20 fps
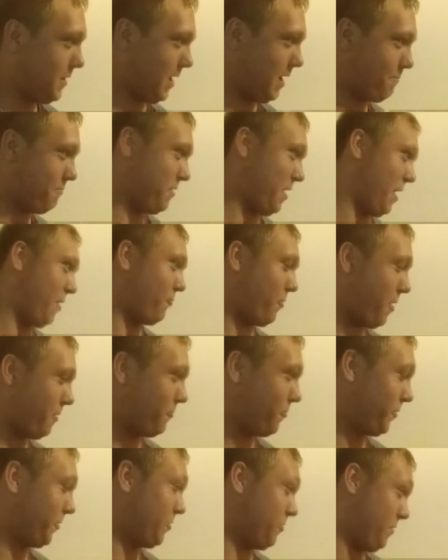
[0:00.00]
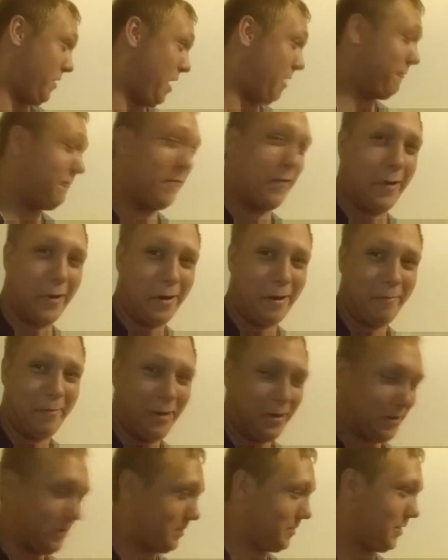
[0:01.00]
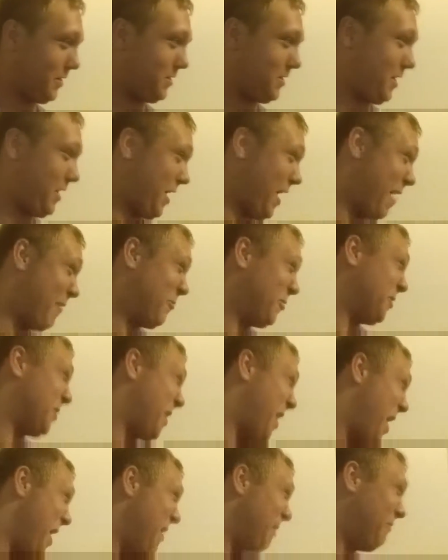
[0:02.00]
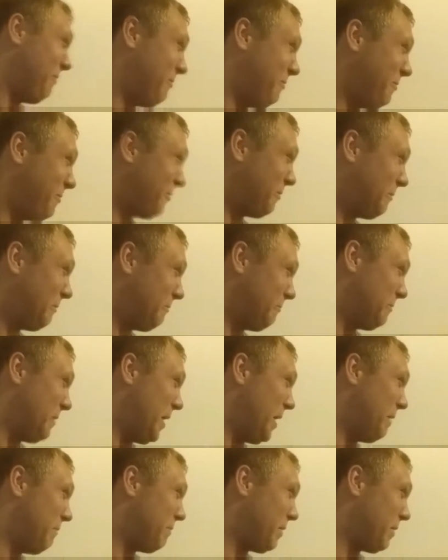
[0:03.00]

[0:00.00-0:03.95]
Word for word: I mean, I, I wouldn't go that far. I mean, I, I think I have a life, right?